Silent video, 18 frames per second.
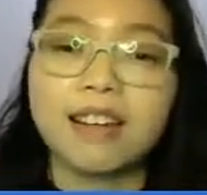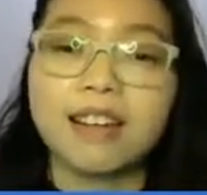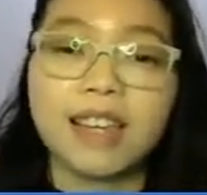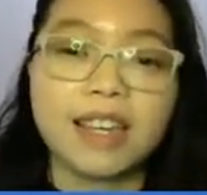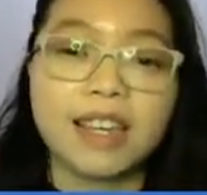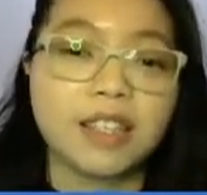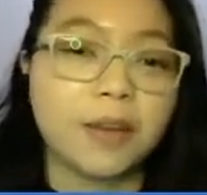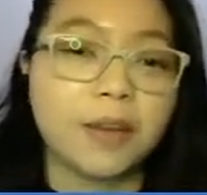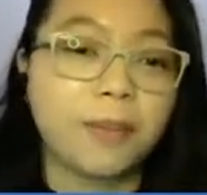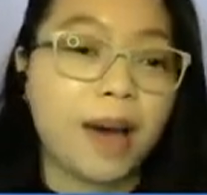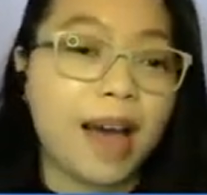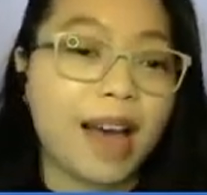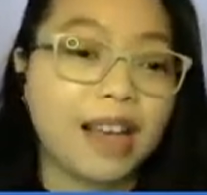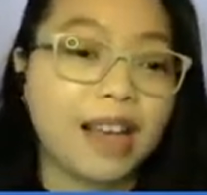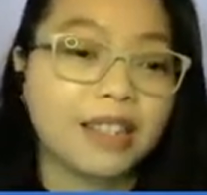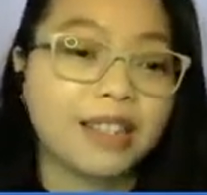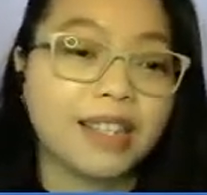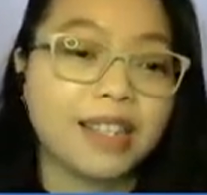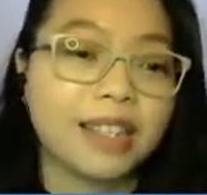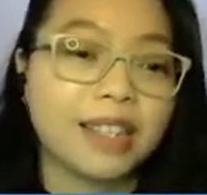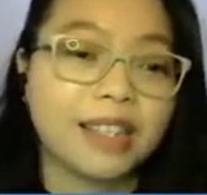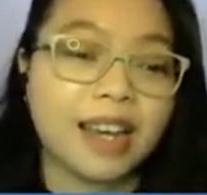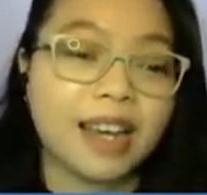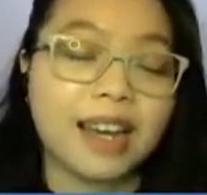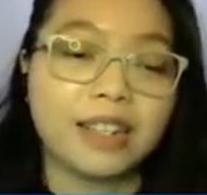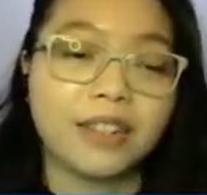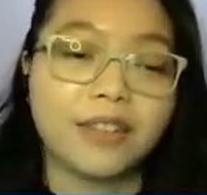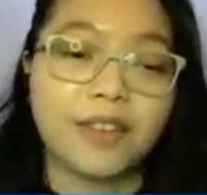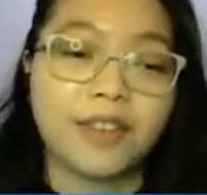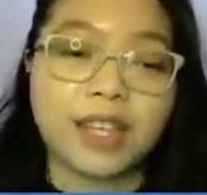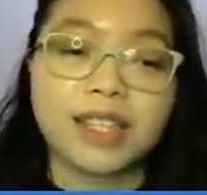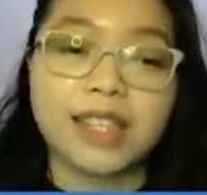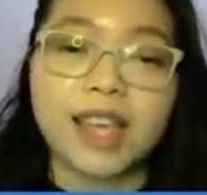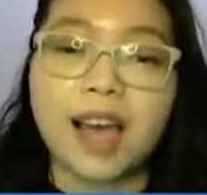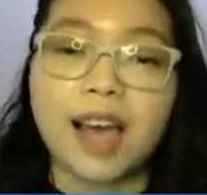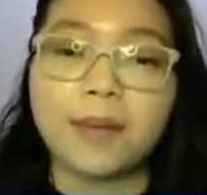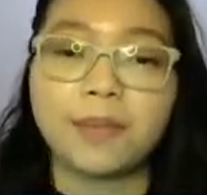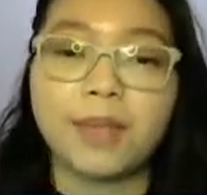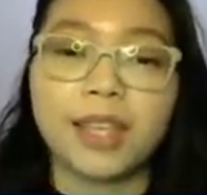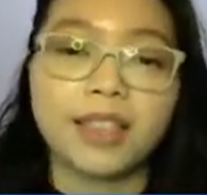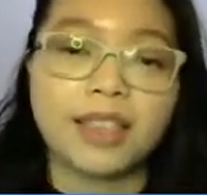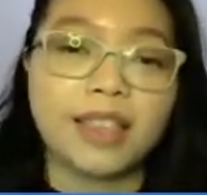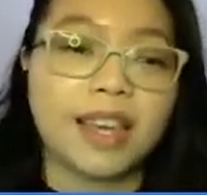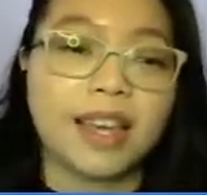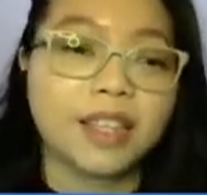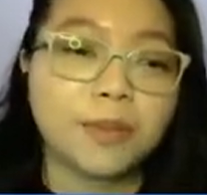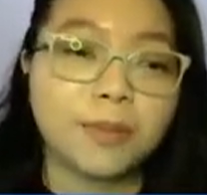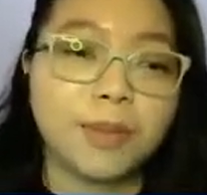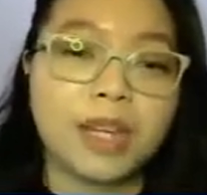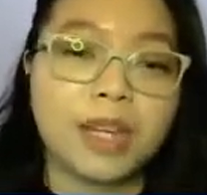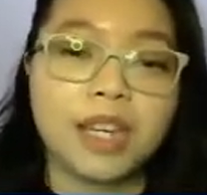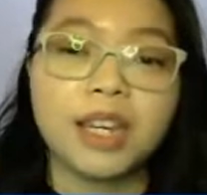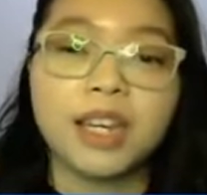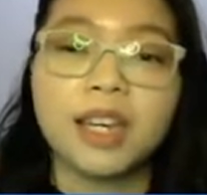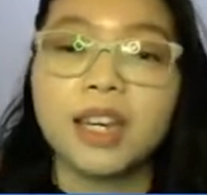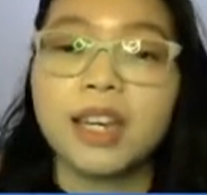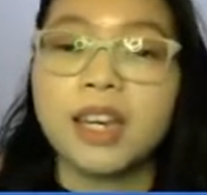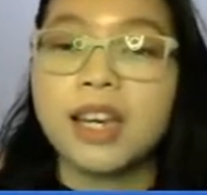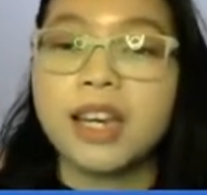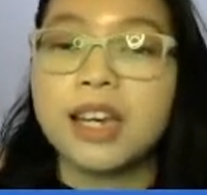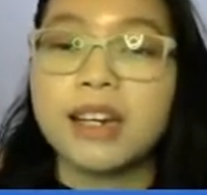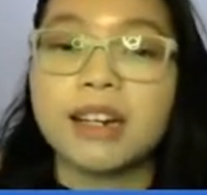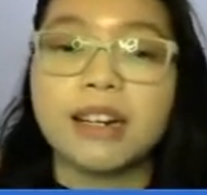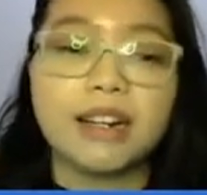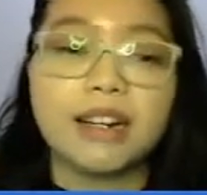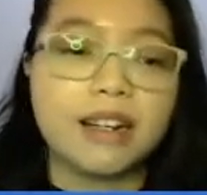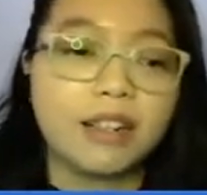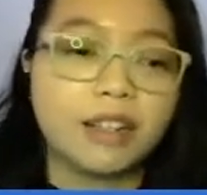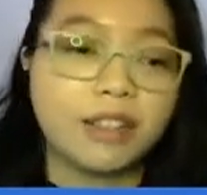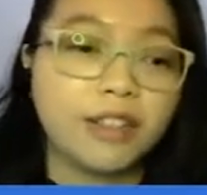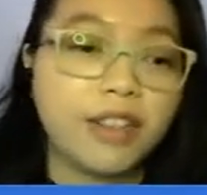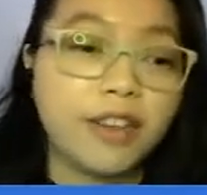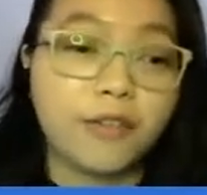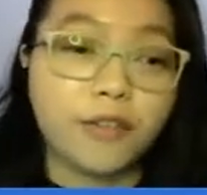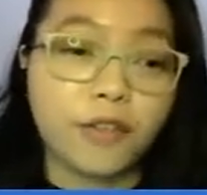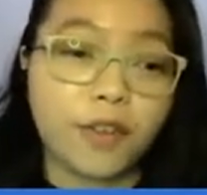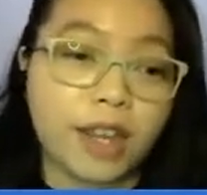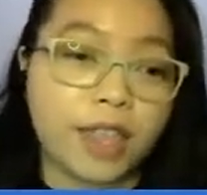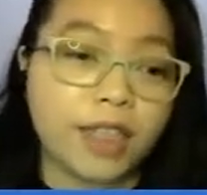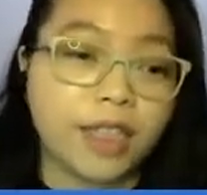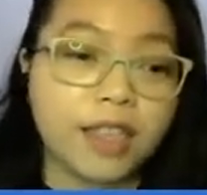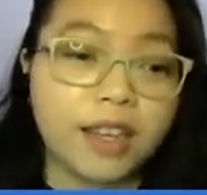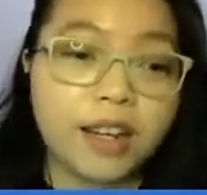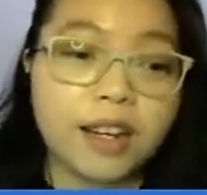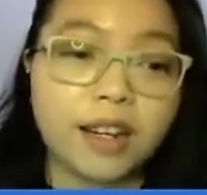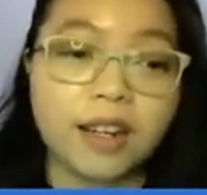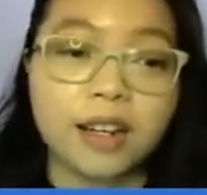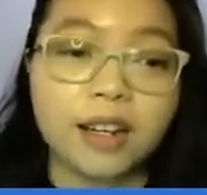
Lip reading: yes, I passed this kind of exam that tests me on different